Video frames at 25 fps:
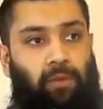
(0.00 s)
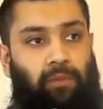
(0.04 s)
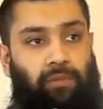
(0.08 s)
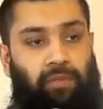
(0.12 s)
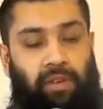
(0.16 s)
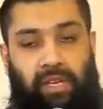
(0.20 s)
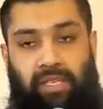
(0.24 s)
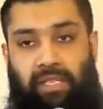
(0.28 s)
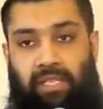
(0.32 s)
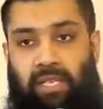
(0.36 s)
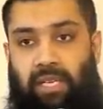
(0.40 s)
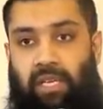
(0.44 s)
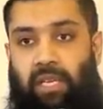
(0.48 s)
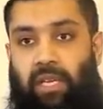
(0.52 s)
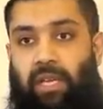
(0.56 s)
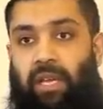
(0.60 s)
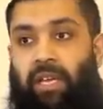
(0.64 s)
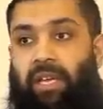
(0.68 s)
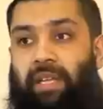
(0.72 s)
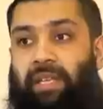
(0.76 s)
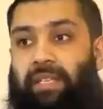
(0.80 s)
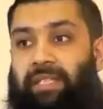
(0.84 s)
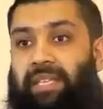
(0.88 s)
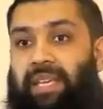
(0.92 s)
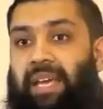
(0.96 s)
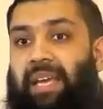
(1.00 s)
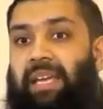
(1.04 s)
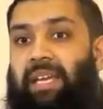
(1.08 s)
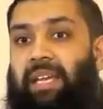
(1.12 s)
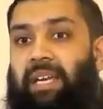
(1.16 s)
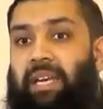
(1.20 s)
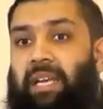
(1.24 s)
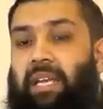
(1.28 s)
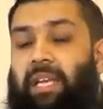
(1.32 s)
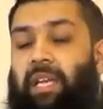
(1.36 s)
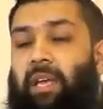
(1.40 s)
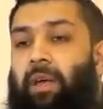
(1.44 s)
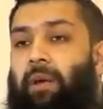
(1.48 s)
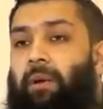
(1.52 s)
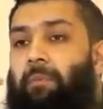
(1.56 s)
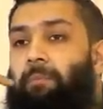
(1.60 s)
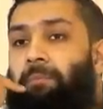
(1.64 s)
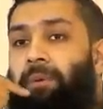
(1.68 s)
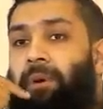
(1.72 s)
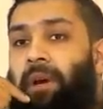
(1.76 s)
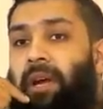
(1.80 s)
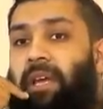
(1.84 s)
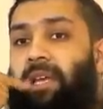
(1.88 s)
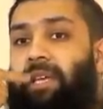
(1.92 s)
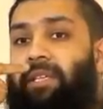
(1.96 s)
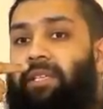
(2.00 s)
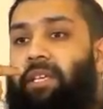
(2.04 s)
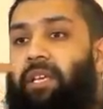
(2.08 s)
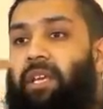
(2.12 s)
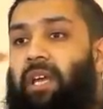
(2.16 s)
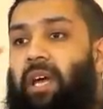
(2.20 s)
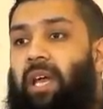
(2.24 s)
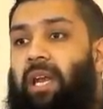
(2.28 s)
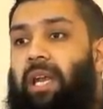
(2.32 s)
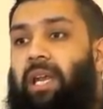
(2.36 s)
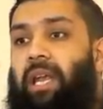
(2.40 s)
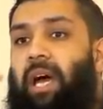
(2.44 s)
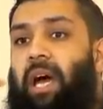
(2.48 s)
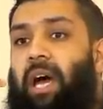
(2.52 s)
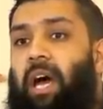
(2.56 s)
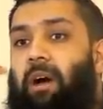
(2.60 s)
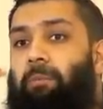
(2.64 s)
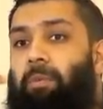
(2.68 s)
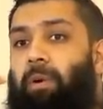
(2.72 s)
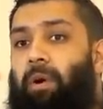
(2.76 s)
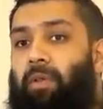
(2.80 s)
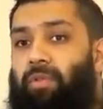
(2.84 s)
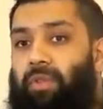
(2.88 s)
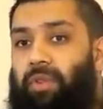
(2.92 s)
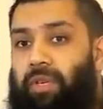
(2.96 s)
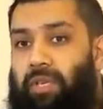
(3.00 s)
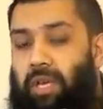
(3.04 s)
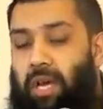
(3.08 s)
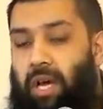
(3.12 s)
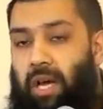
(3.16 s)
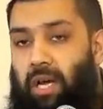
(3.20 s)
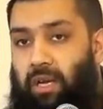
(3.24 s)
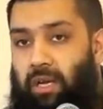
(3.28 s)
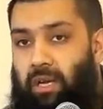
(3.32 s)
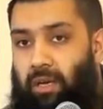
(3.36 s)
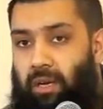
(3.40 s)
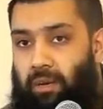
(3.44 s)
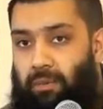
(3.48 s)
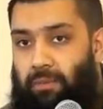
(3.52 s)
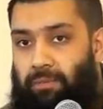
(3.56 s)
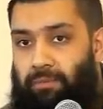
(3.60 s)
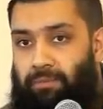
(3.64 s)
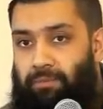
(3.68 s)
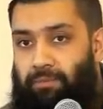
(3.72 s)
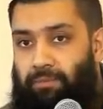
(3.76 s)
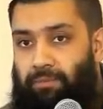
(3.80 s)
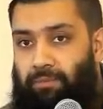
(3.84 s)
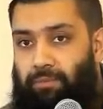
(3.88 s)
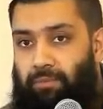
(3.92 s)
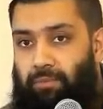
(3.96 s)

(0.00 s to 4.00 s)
Firstly. Secondly, praising Allah upon the tongue